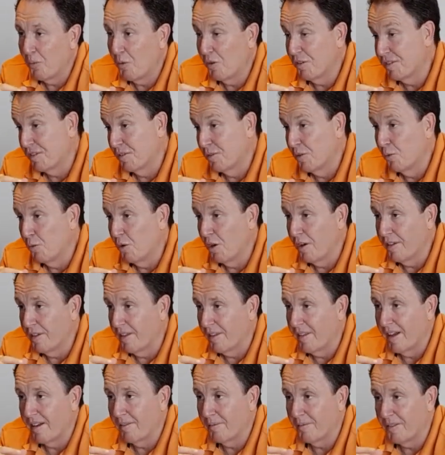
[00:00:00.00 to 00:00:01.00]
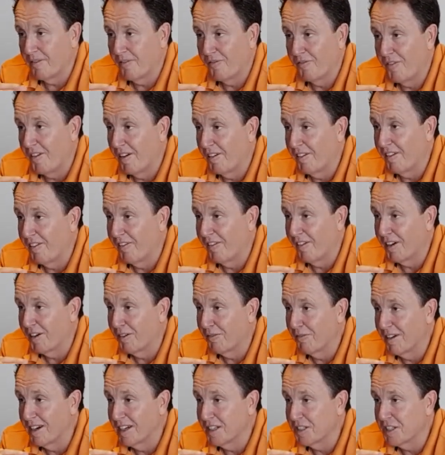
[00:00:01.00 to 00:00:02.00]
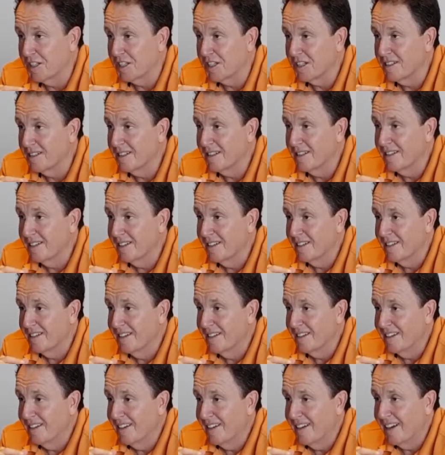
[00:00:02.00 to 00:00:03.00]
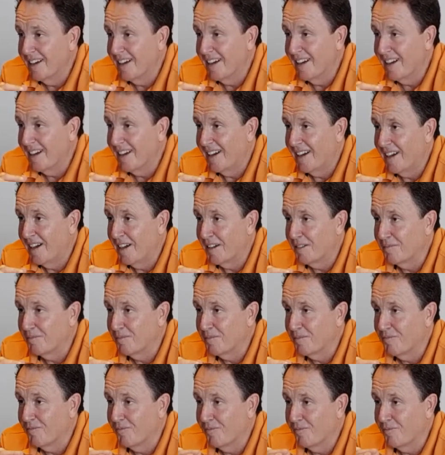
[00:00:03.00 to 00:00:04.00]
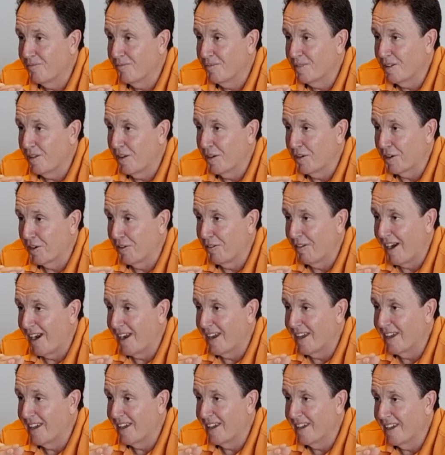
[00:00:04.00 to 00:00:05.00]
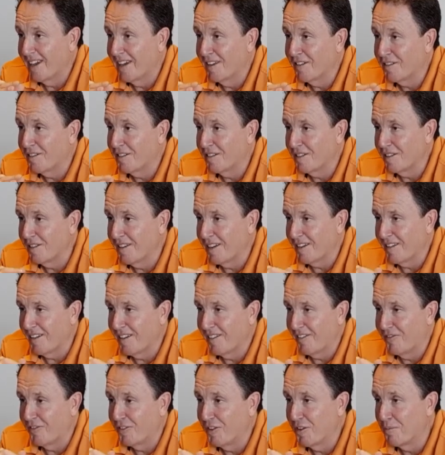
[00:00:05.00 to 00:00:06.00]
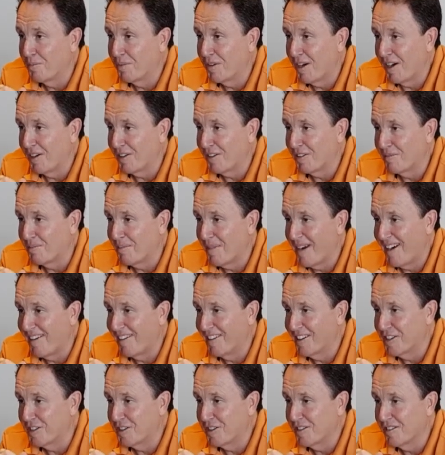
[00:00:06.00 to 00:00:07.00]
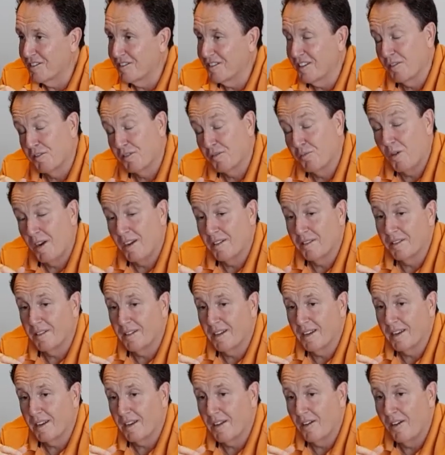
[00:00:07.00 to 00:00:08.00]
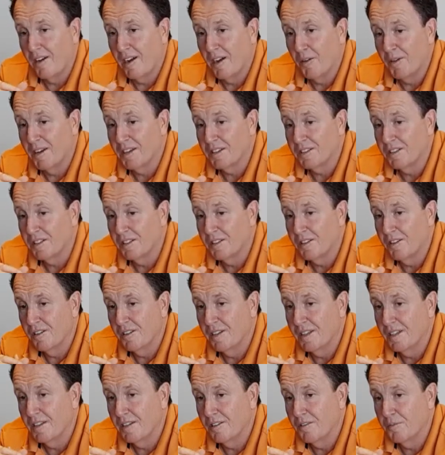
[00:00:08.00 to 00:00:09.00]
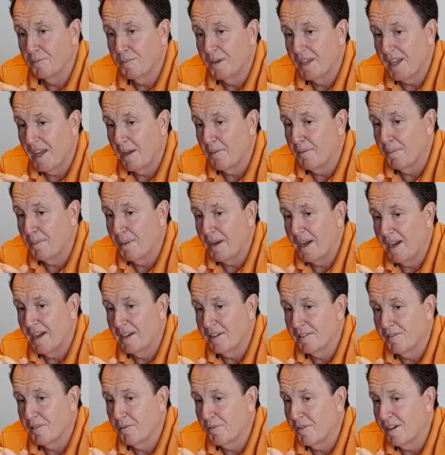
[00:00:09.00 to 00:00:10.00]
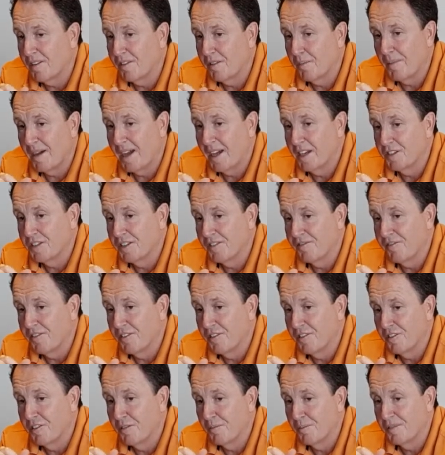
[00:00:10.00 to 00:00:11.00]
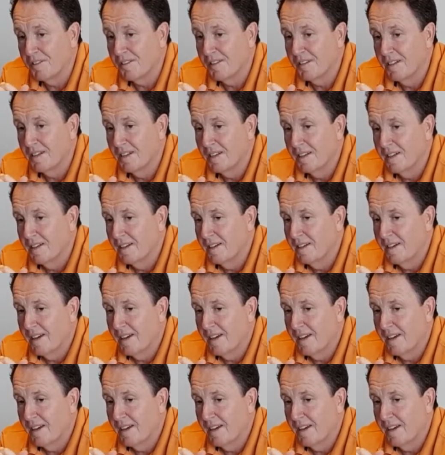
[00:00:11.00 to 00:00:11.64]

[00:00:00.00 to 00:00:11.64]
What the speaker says: Yeah, was it all worth it? They're very, very rich. A lot of grey hairs, a few broken marriages. There was a guy I went to uni who became a partner in one of the major firms,